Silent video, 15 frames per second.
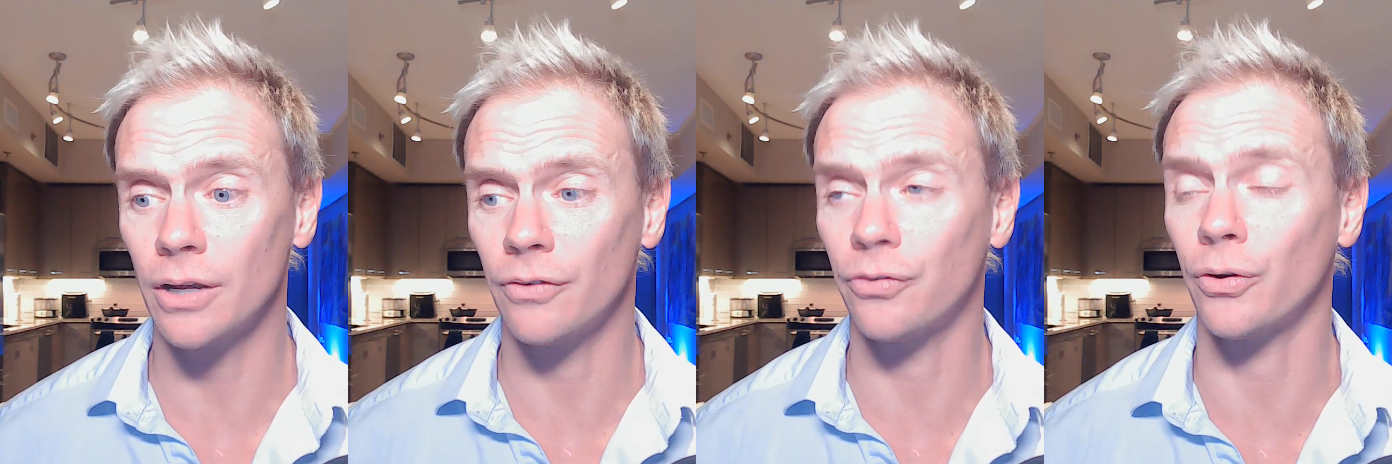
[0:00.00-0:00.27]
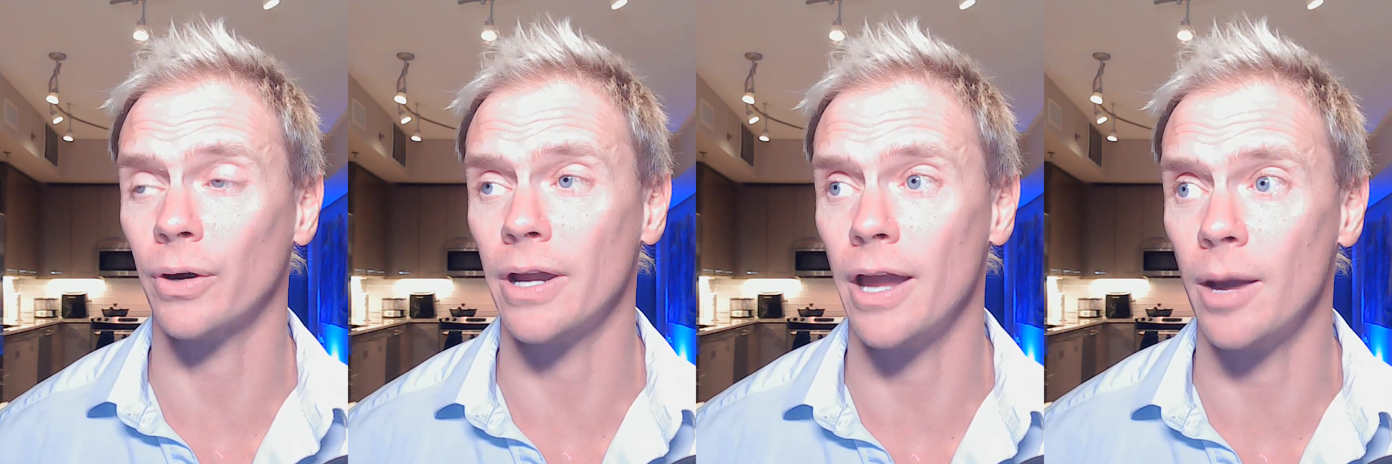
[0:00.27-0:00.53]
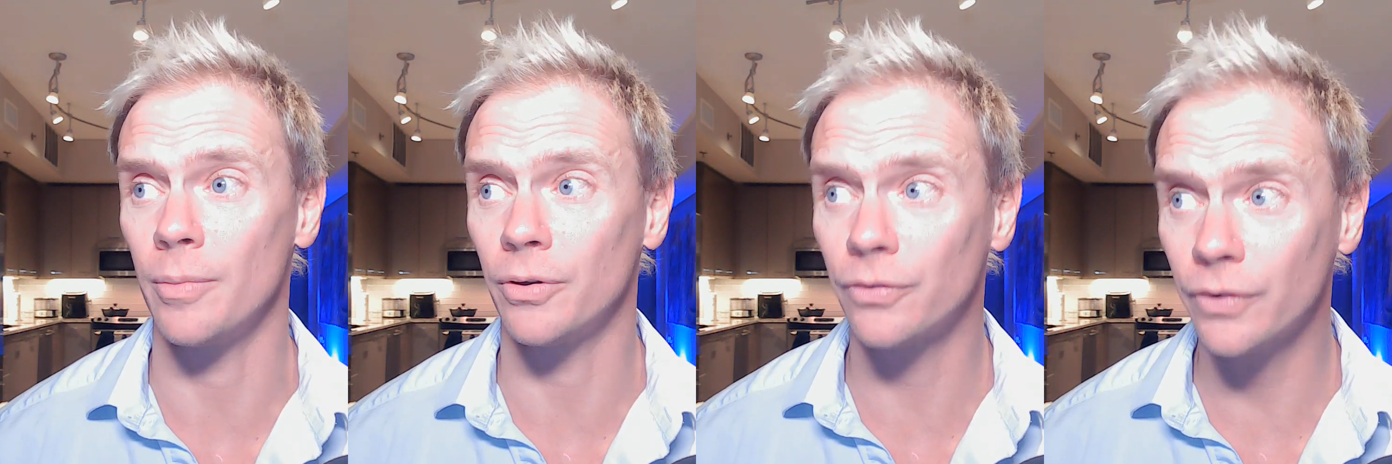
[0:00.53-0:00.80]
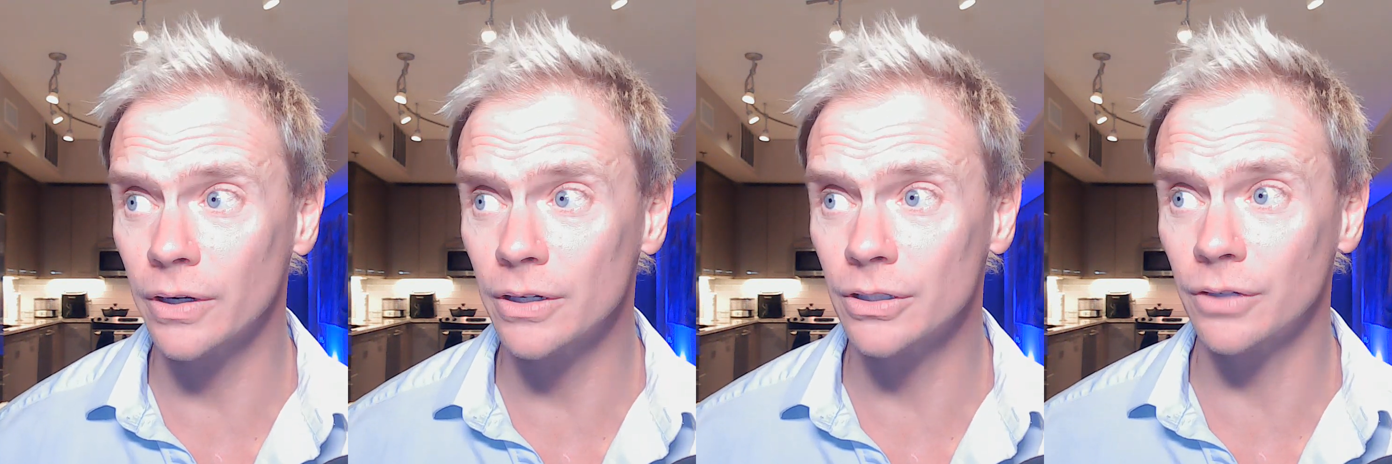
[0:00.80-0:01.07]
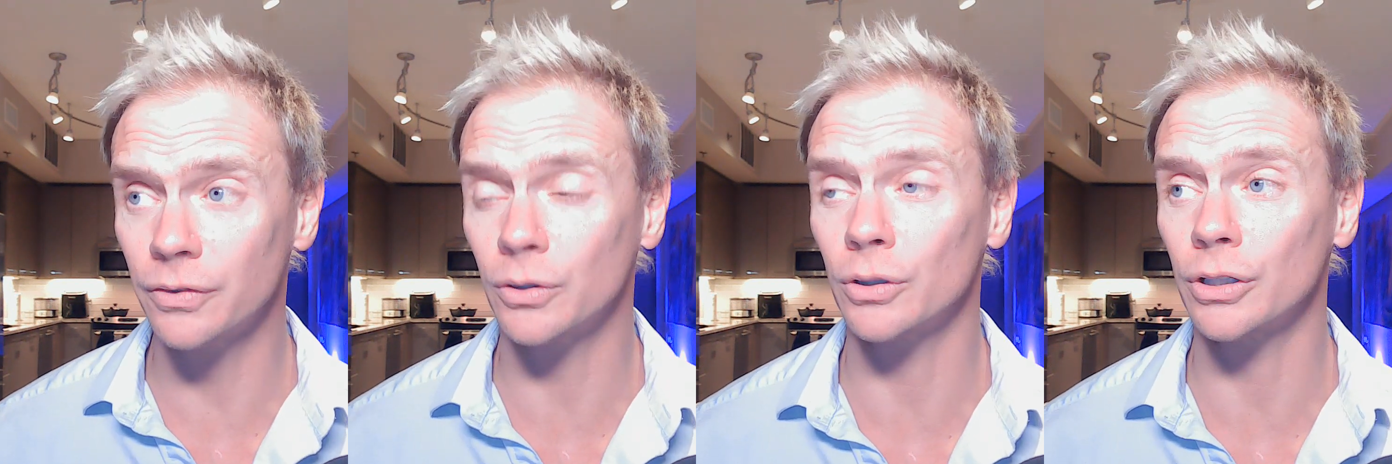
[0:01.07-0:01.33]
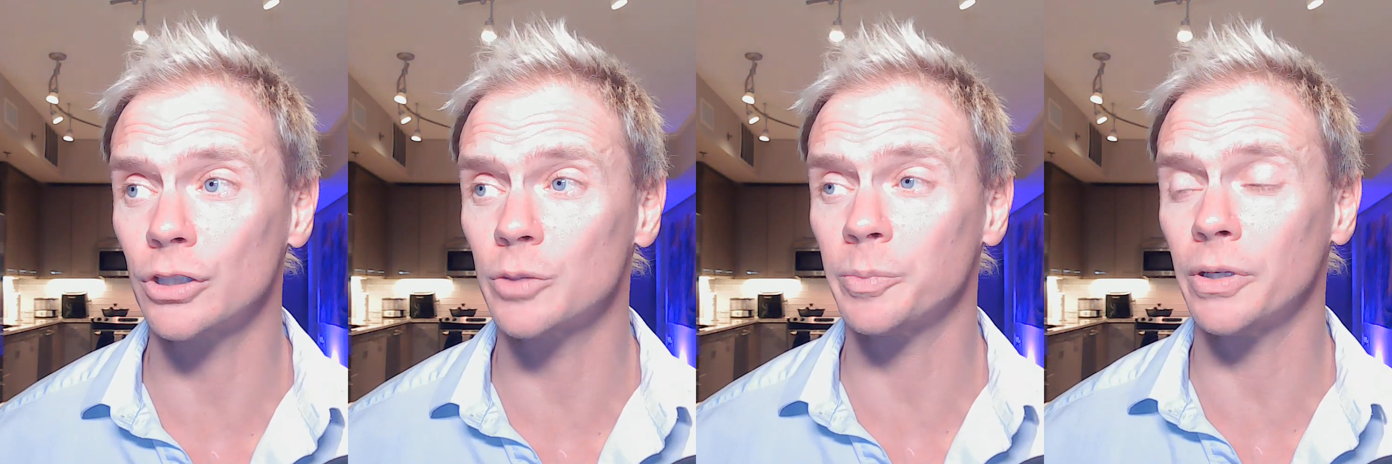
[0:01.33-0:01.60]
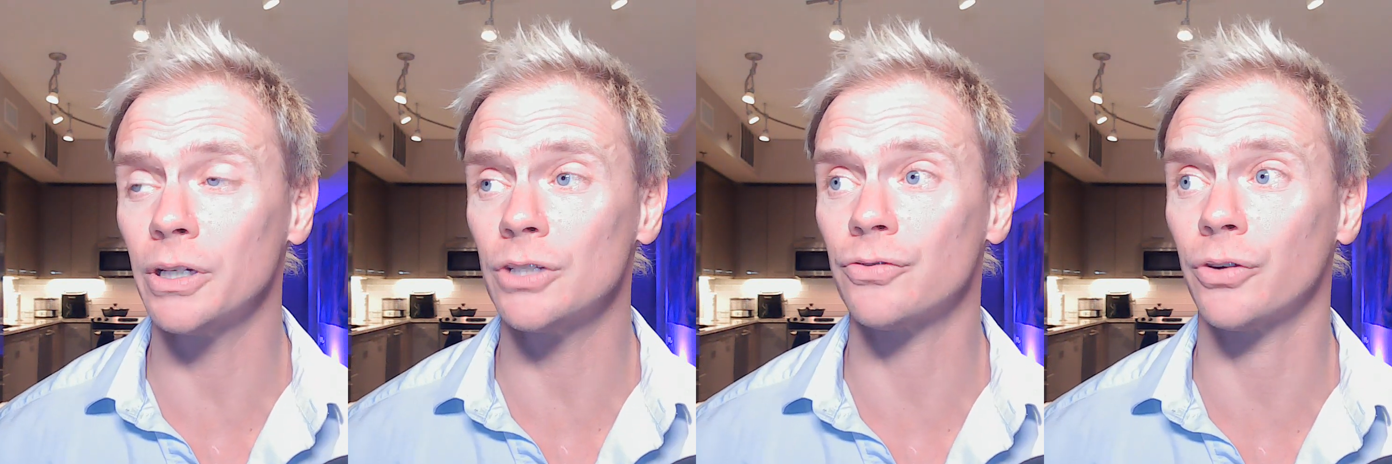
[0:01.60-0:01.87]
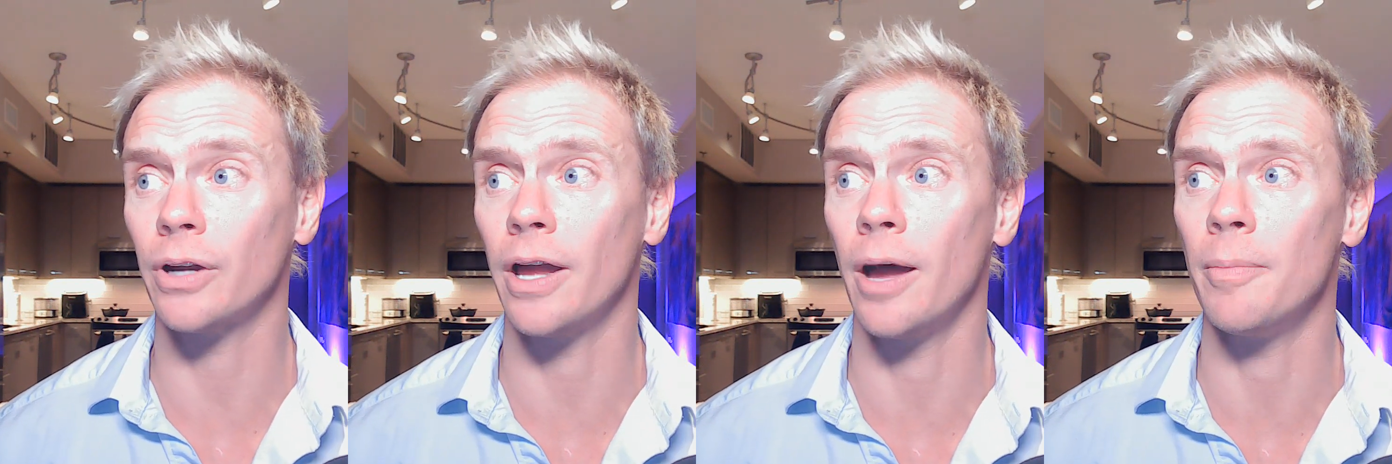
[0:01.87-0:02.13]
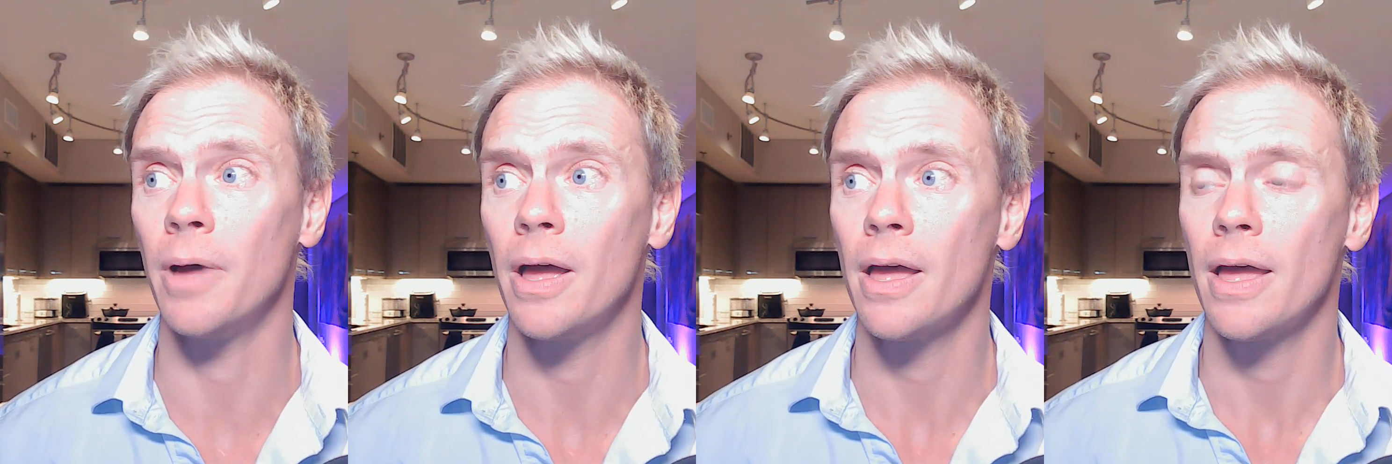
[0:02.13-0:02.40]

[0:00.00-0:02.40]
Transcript: for him, a very difficult experience for him.